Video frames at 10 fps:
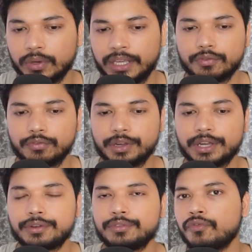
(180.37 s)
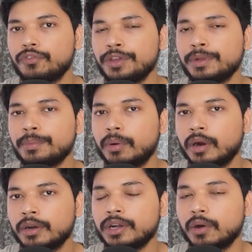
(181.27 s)
okay where we will
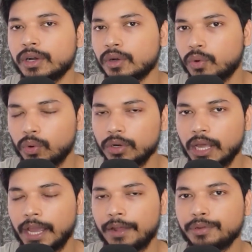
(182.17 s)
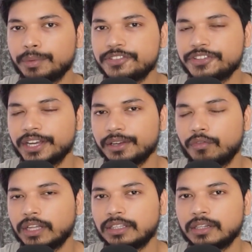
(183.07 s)
burn our code and we will check
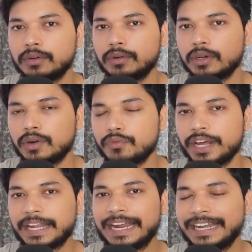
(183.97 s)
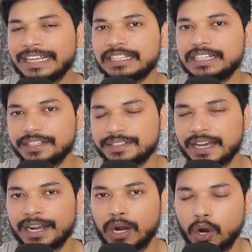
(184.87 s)
whether we are getting the
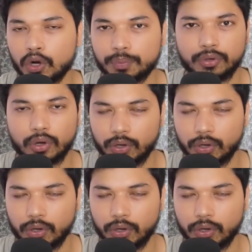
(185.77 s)
desired output or